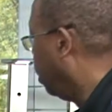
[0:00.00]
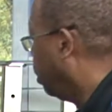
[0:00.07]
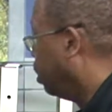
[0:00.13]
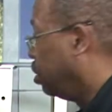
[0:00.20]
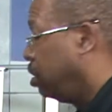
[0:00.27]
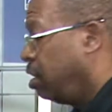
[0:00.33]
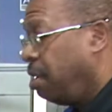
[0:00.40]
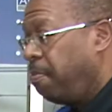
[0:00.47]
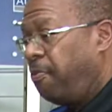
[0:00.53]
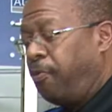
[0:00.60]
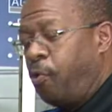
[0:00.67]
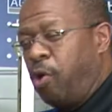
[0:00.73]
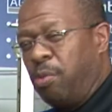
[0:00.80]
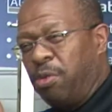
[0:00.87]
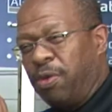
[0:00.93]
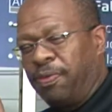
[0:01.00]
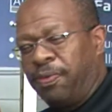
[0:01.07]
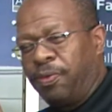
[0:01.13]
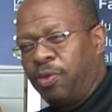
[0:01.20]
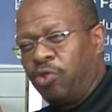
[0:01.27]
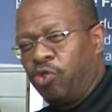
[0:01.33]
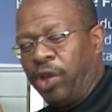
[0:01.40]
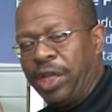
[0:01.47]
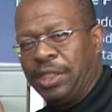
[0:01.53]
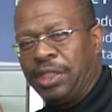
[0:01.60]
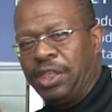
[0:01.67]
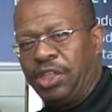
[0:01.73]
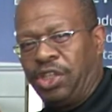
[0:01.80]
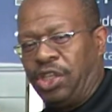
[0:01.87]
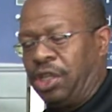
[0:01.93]
some form of
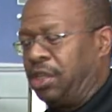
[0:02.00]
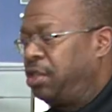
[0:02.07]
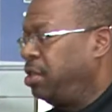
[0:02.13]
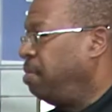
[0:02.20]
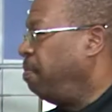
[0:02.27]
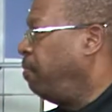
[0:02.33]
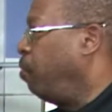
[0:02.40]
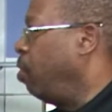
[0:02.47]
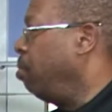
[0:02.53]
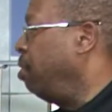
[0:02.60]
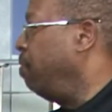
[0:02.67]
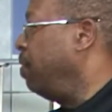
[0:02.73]
transition, some form of